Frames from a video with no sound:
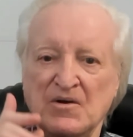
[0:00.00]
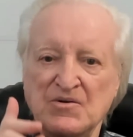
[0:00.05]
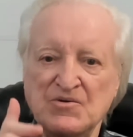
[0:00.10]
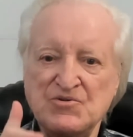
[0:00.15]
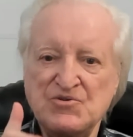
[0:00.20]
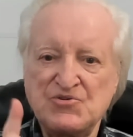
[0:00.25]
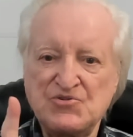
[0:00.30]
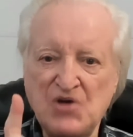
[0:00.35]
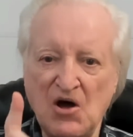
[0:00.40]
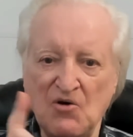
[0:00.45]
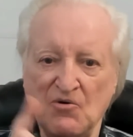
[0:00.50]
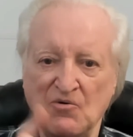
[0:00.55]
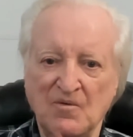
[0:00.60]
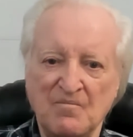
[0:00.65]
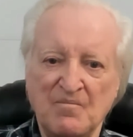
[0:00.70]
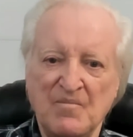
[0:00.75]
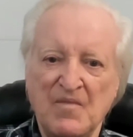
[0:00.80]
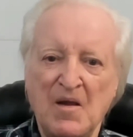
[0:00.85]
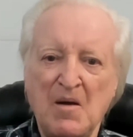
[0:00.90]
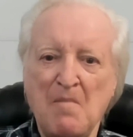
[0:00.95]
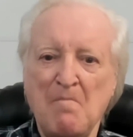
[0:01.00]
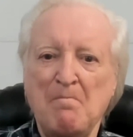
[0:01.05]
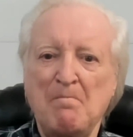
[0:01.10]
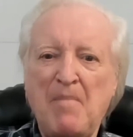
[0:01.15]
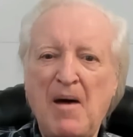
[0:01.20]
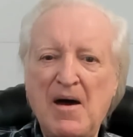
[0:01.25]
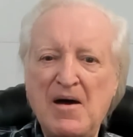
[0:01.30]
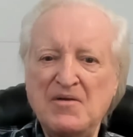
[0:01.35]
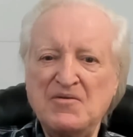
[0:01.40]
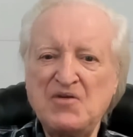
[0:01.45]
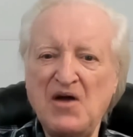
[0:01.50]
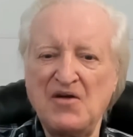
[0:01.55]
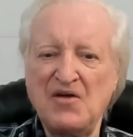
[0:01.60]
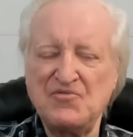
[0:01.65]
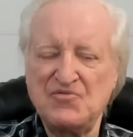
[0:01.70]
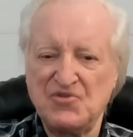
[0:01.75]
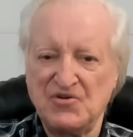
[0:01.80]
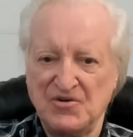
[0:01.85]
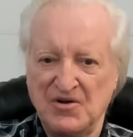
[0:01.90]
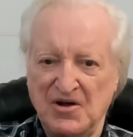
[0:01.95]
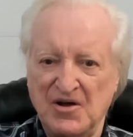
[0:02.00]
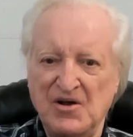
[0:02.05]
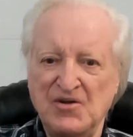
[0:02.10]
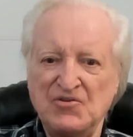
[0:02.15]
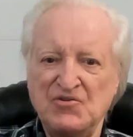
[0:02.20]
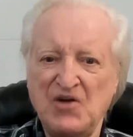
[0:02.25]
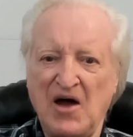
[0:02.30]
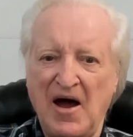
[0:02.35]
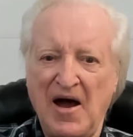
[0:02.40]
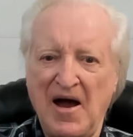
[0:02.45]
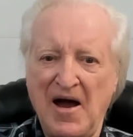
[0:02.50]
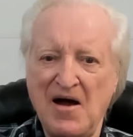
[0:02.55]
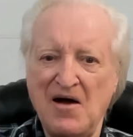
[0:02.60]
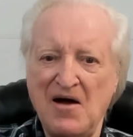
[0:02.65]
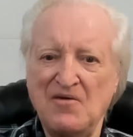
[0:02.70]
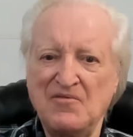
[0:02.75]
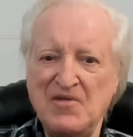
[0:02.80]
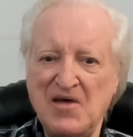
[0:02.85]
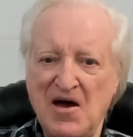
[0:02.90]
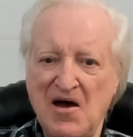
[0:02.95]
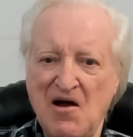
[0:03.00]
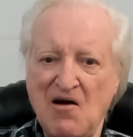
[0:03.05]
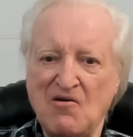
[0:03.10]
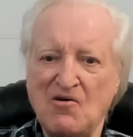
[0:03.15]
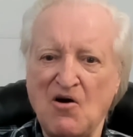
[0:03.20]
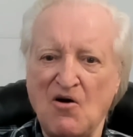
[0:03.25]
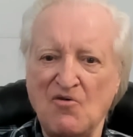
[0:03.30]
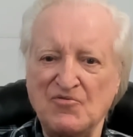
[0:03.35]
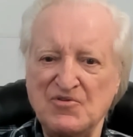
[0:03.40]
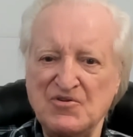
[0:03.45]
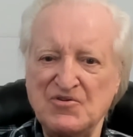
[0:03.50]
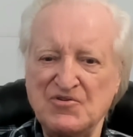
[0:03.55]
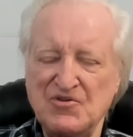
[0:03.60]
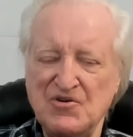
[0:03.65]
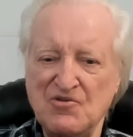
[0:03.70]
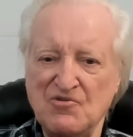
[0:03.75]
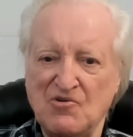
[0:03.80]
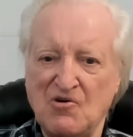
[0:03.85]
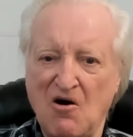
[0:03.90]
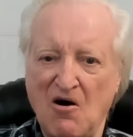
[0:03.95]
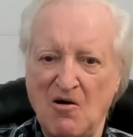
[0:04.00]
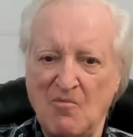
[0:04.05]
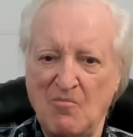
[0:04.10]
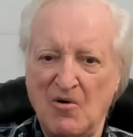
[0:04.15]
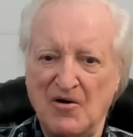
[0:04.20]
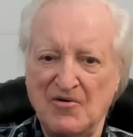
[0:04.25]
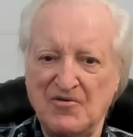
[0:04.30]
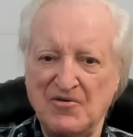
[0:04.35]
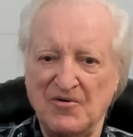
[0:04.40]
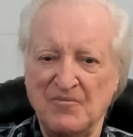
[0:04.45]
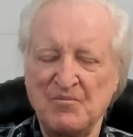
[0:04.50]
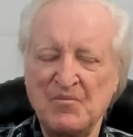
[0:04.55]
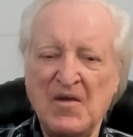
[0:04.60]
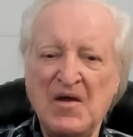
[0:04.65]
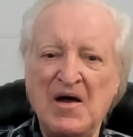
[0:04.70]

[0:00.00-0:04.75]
So pay attention to how the air goes into your carburetor.